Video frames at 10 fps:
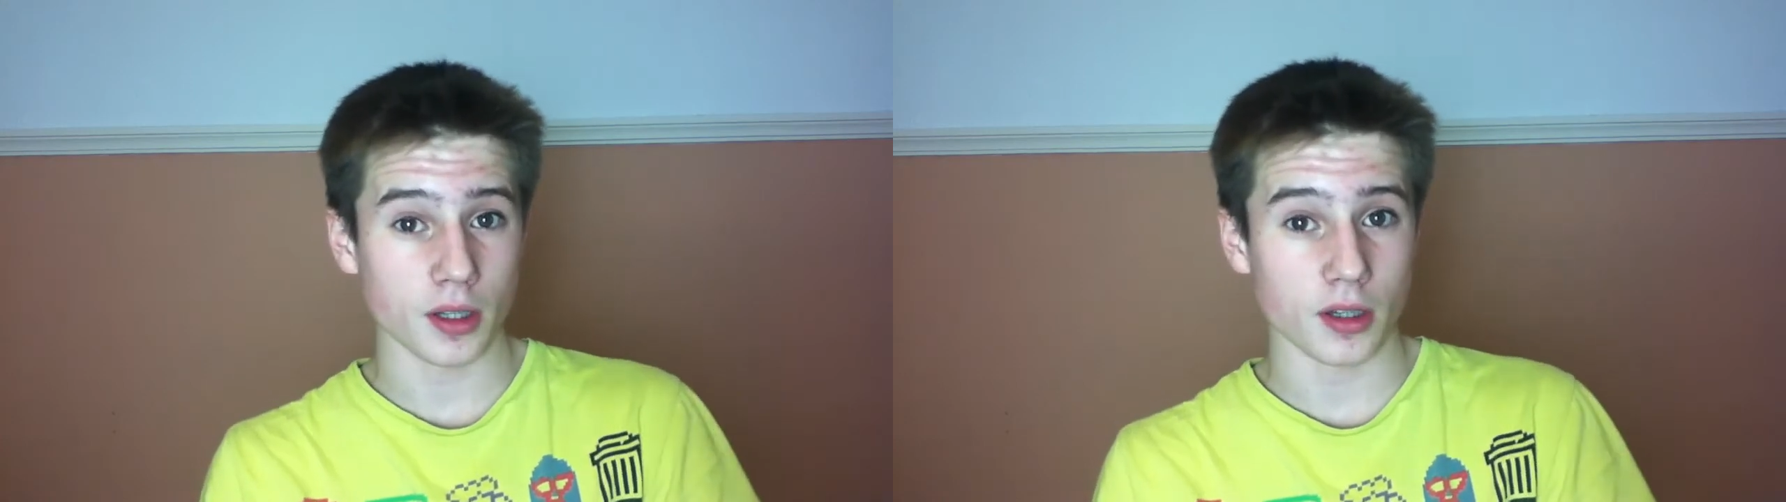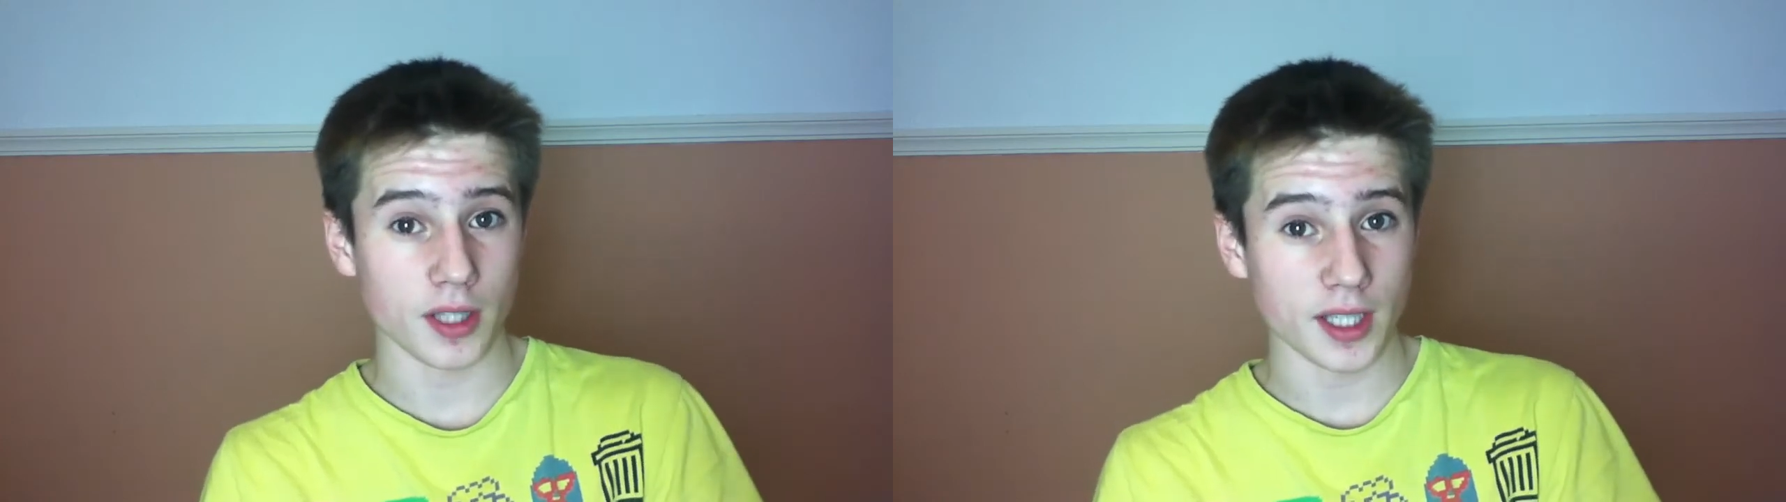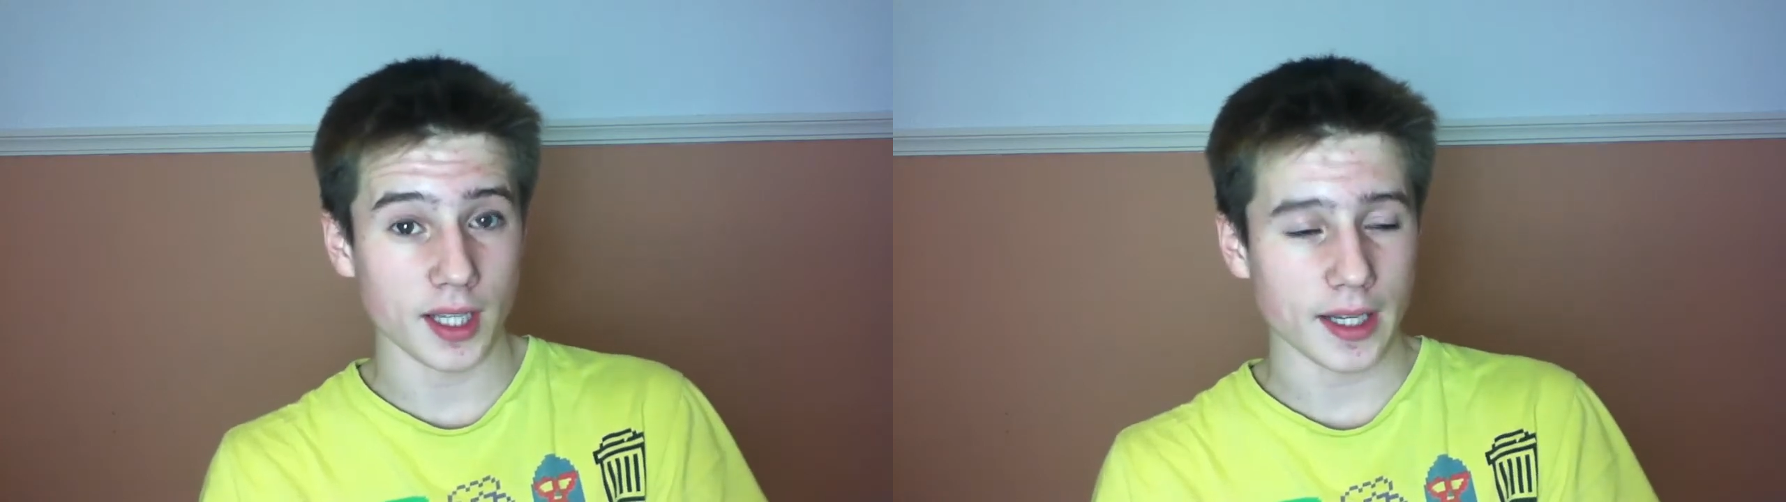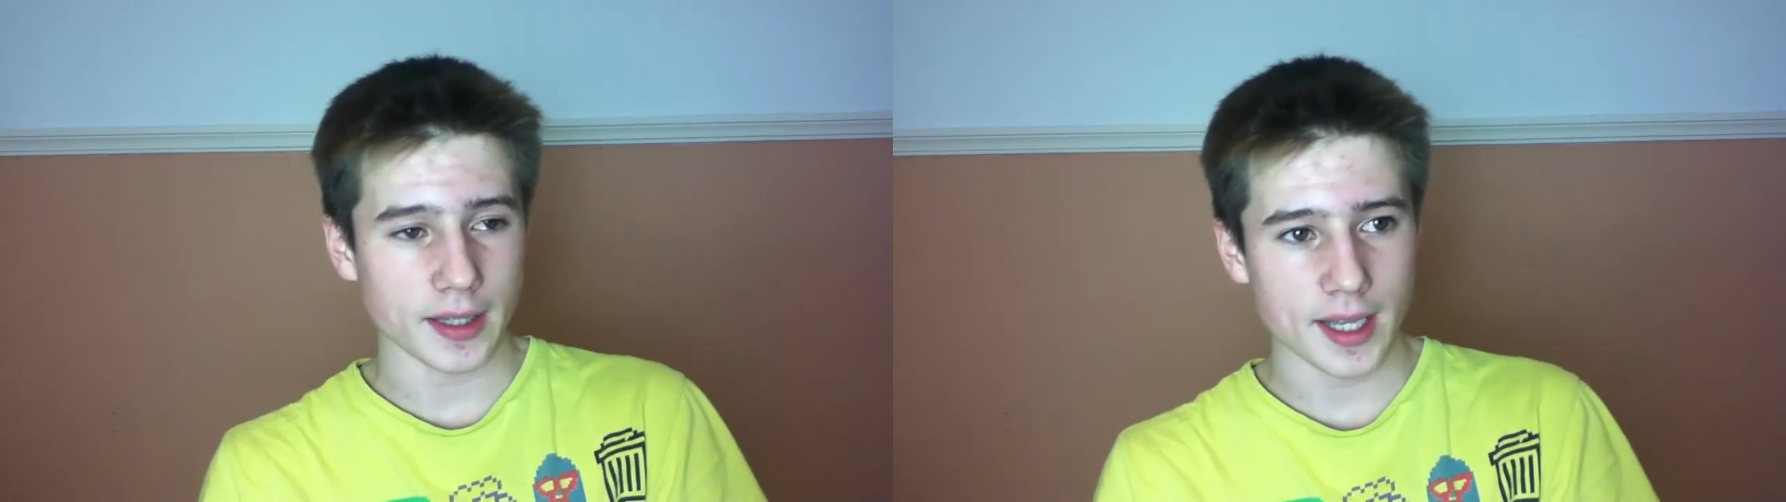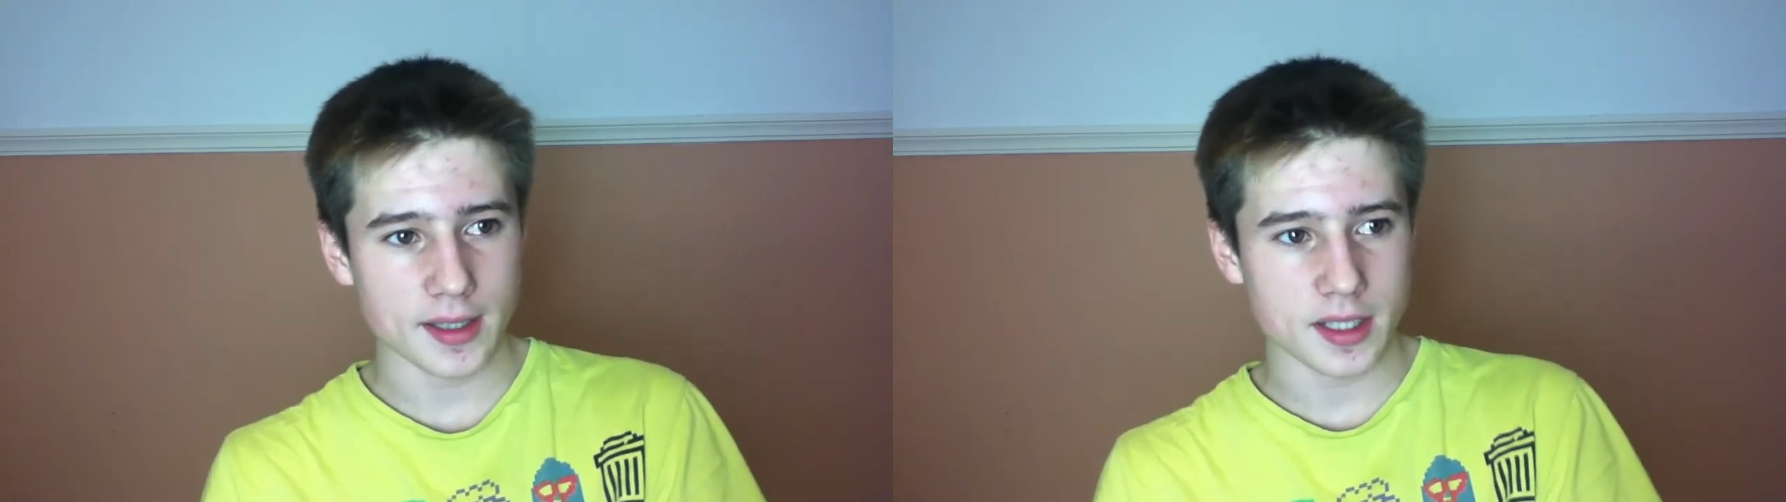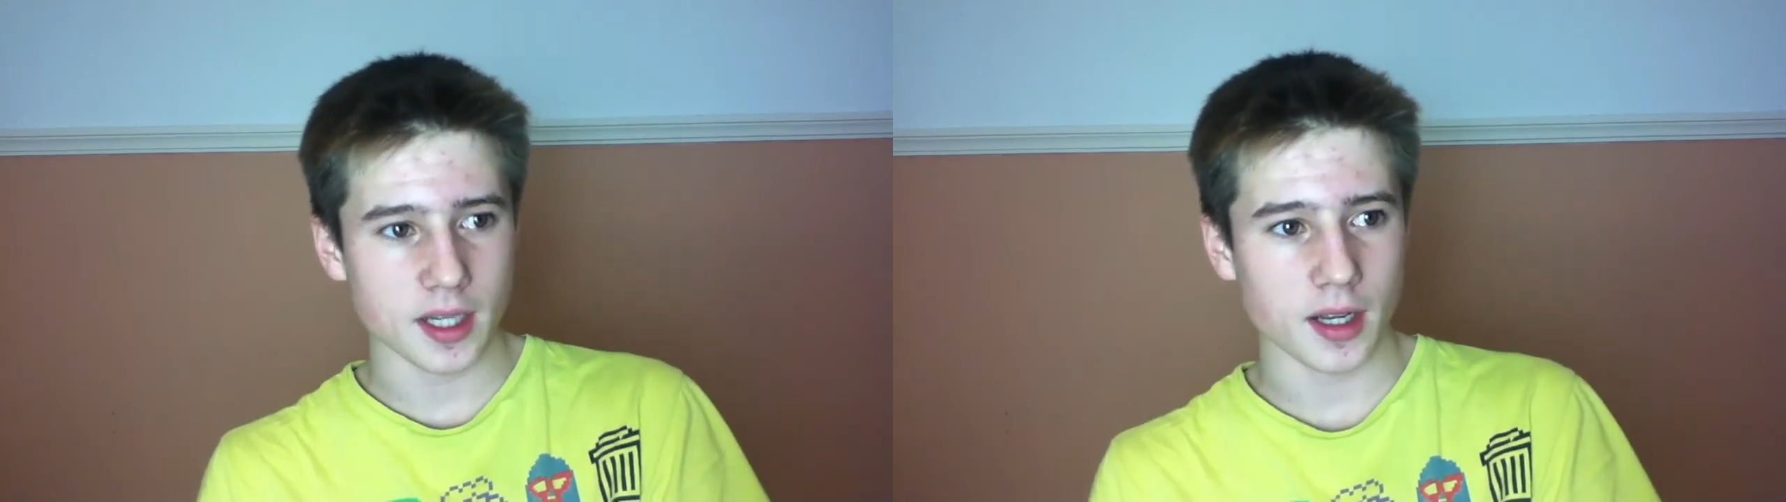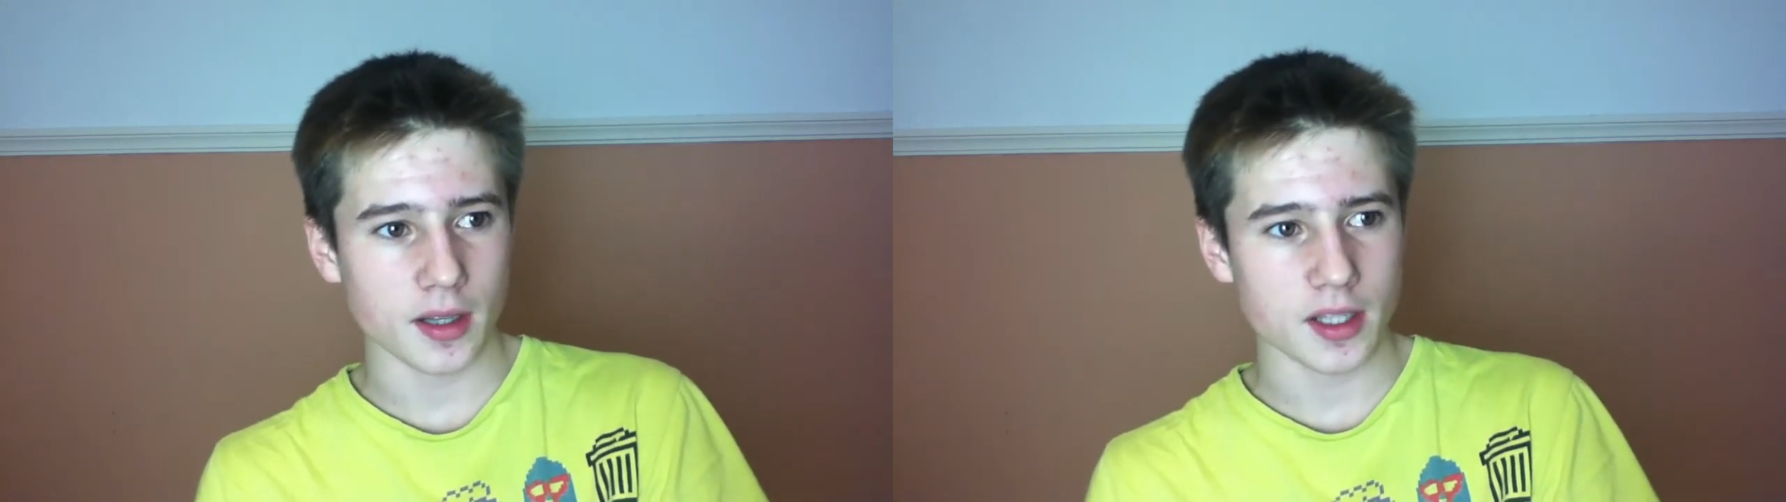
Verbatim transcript: you'll all need, like the editing.